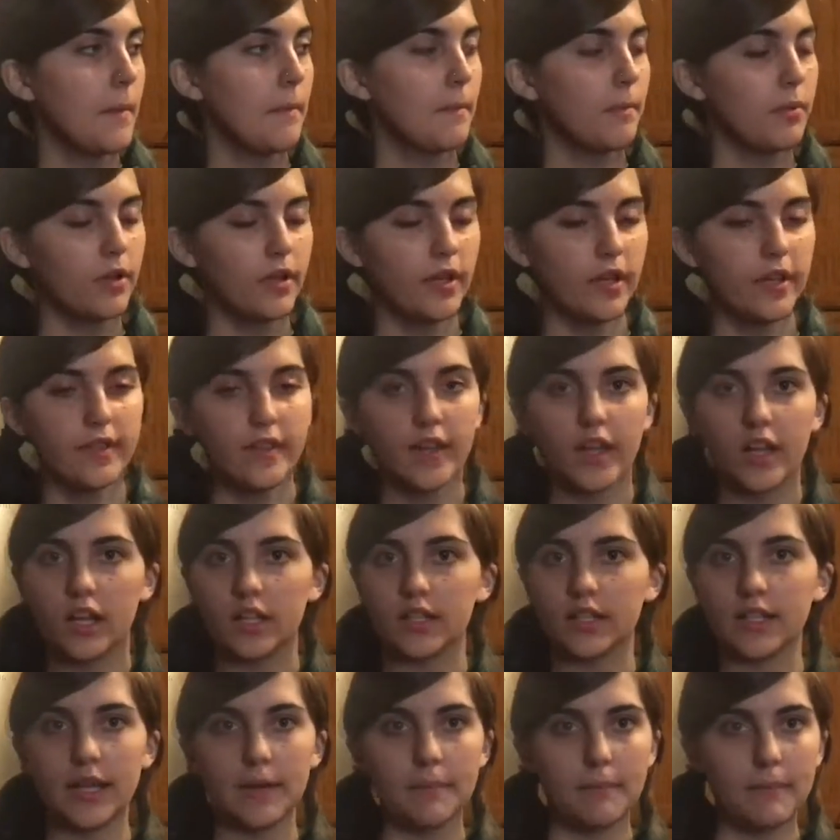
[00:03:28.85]
Put it in there,
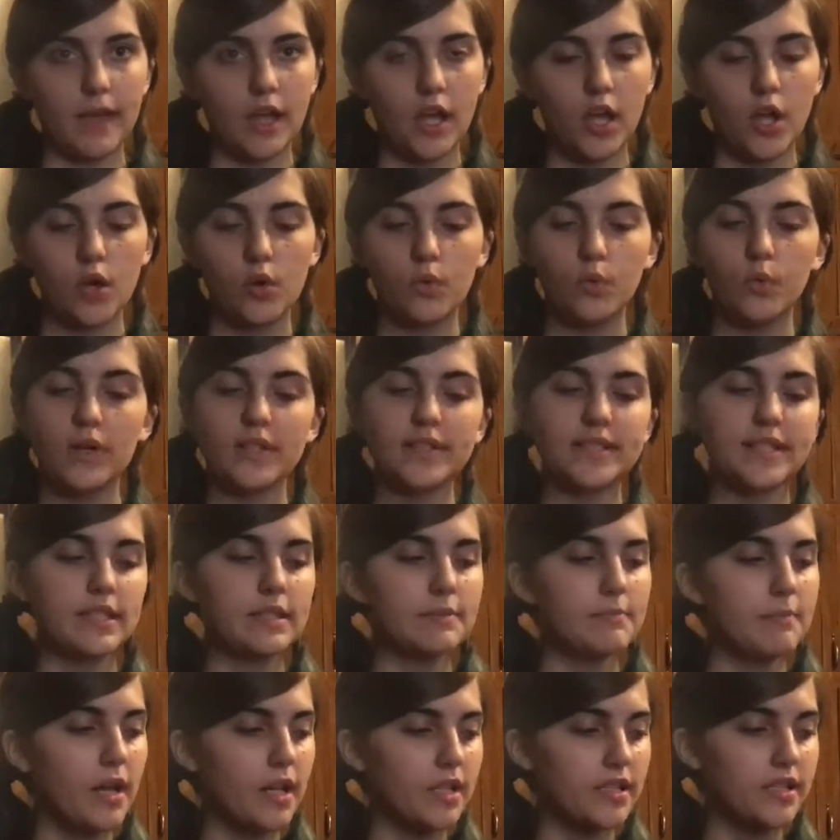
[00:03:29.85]
let it melt. Once it's
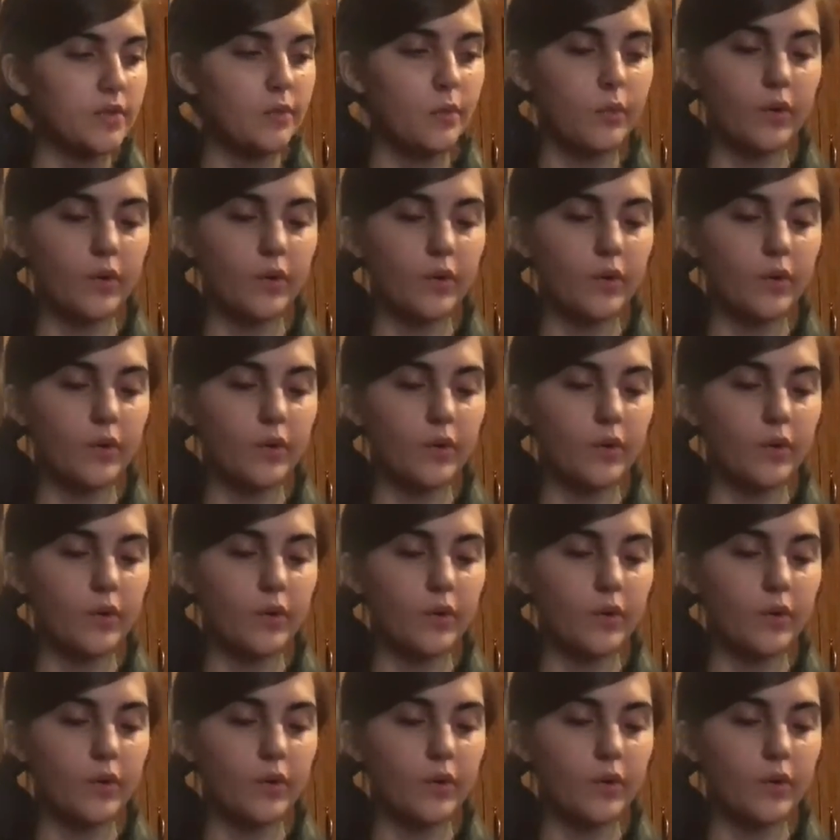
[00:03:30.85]
melted,